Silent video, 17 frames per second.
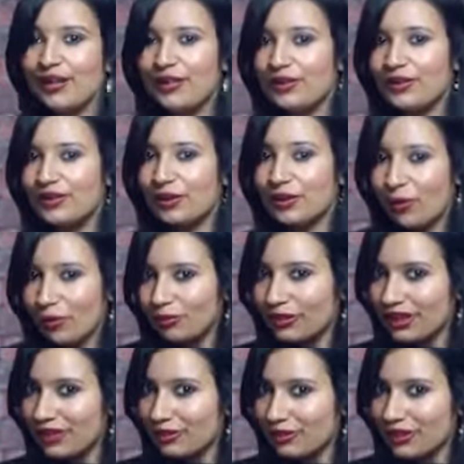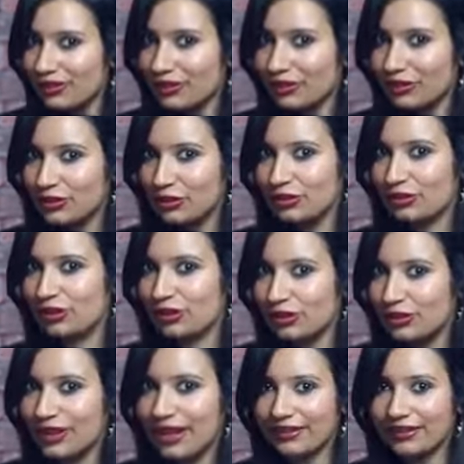The only reason you should
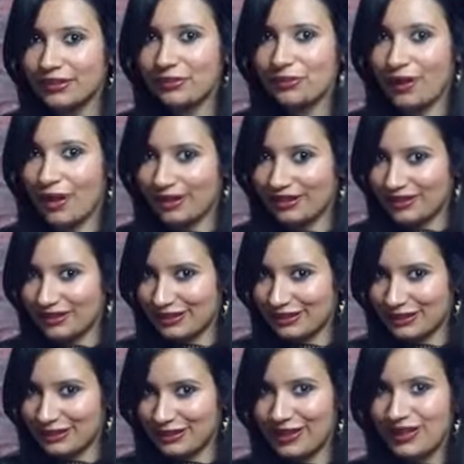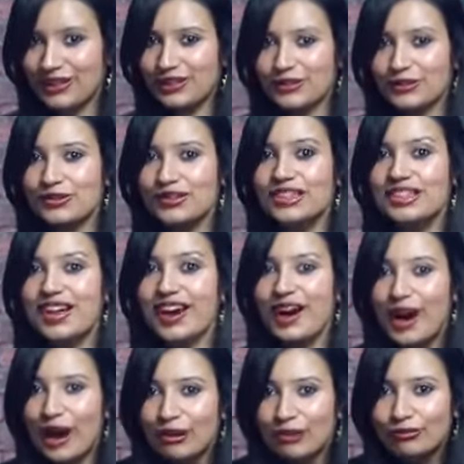look at the past is to see
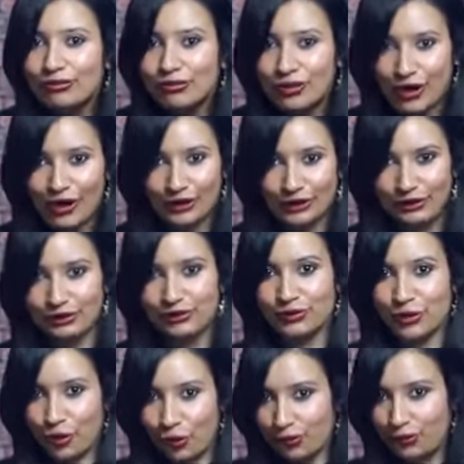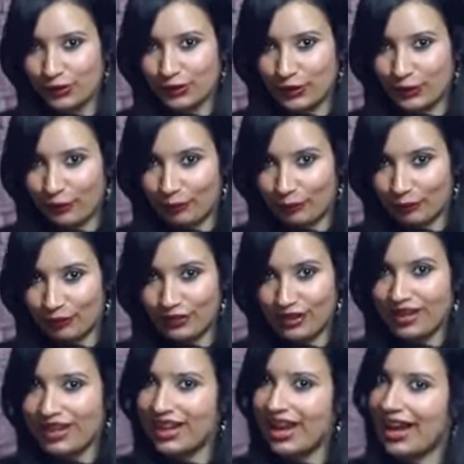how far you've overcome.
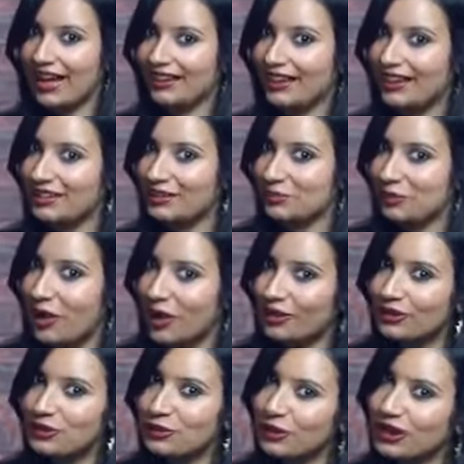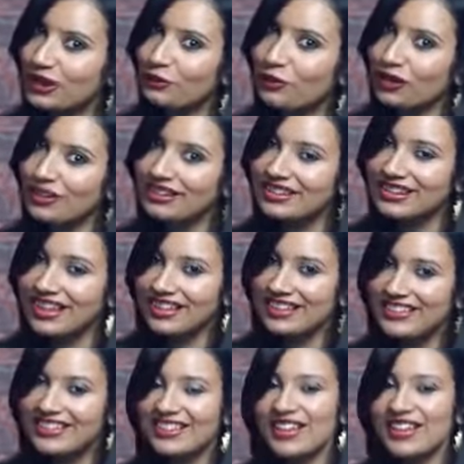And as Mark Twain once said,